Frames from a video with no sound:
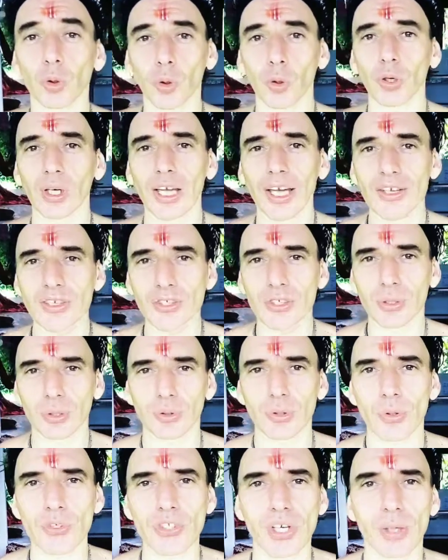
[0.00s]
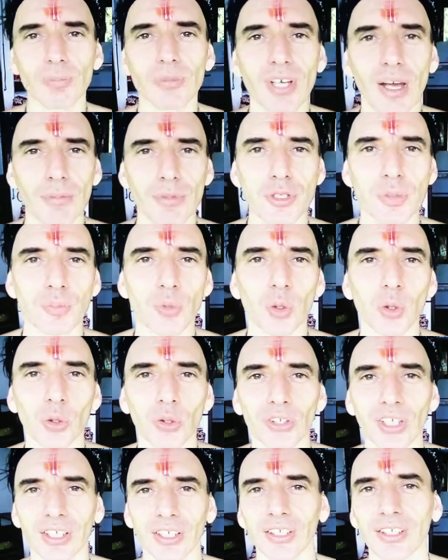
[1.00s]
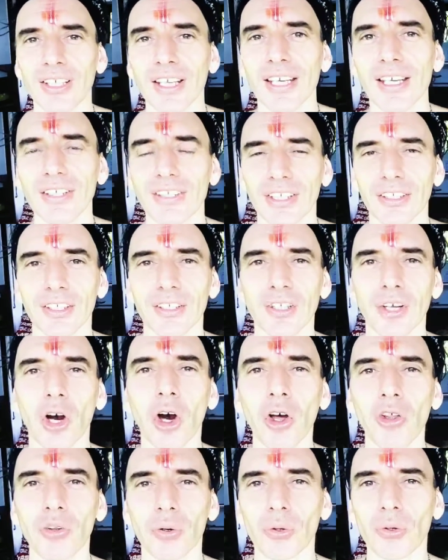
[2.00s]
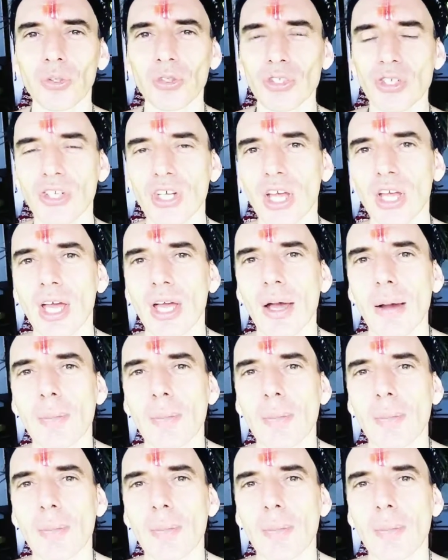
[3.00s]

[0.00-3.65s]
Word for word: more or less, you know, sometimes more than, than others.